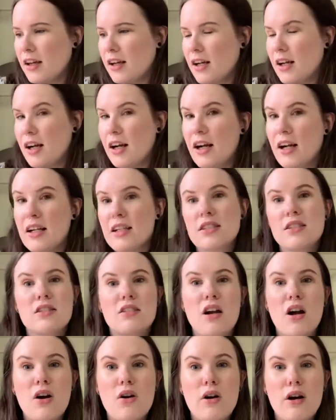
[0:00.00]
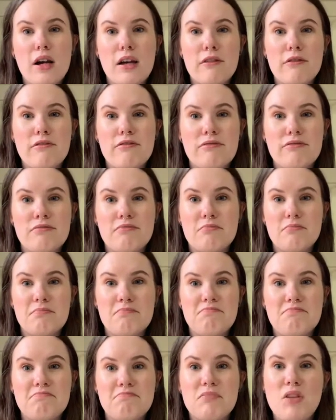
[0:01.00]
Uh, so I've
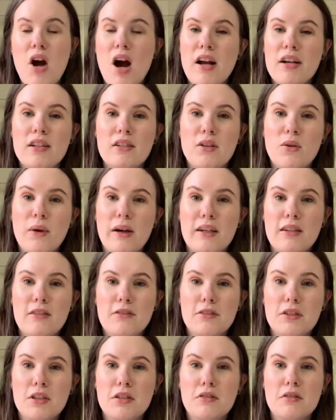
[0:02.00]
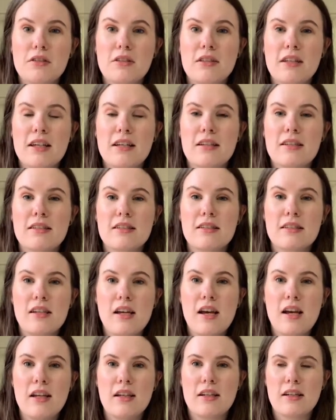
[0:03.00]
gotten quite a few things
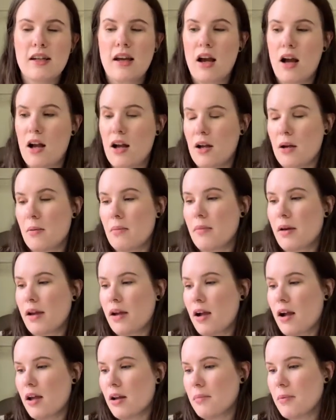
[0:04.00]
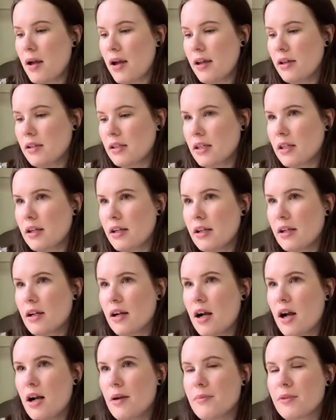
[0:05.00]
done. Um, I got a pile here.
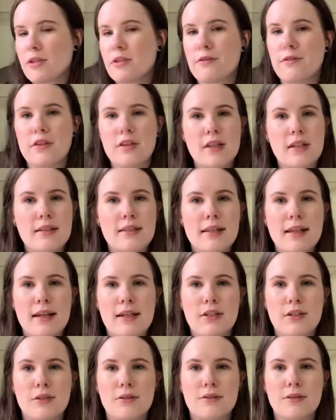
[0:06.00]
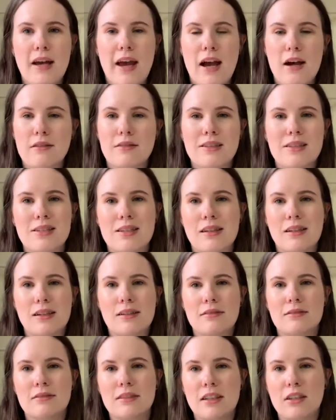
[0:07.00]
Um, there's a few things that I don't have because
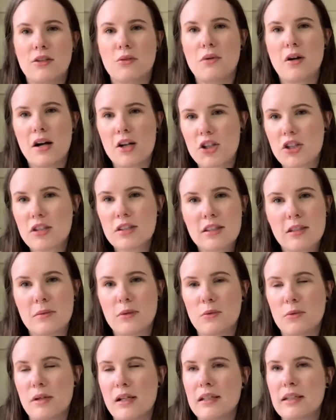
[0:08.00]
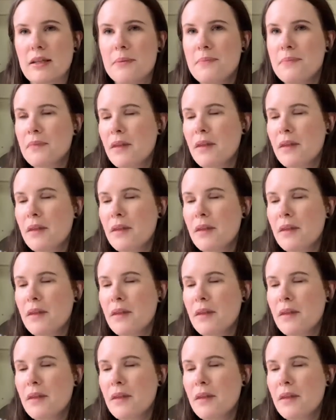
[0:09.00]
they're in the wash because I've been wearing them.